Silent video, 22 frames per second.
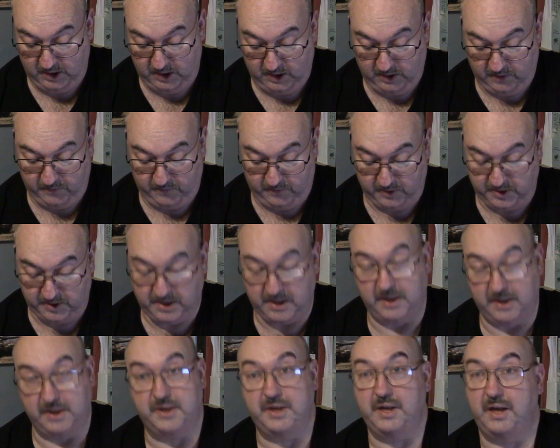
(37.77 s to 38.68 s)

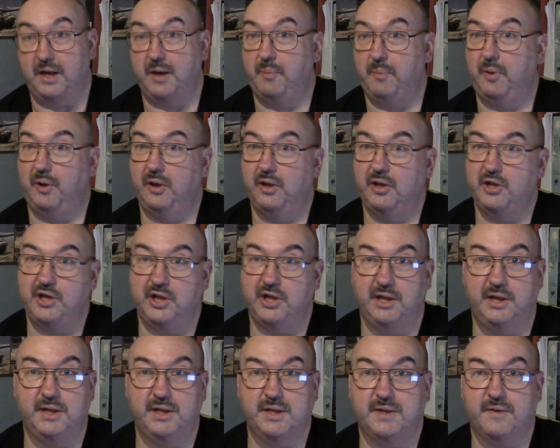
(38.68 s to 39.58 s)
Fossati. I
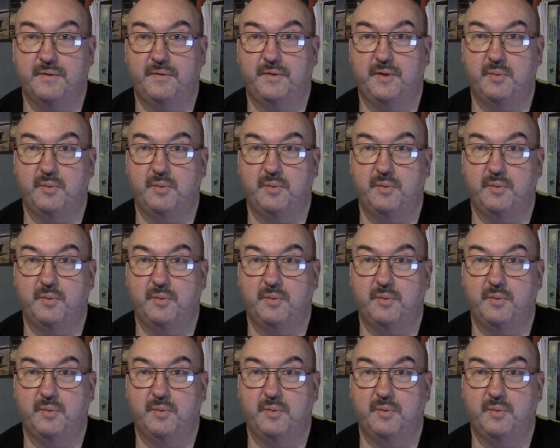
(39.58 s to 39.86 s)
apologise for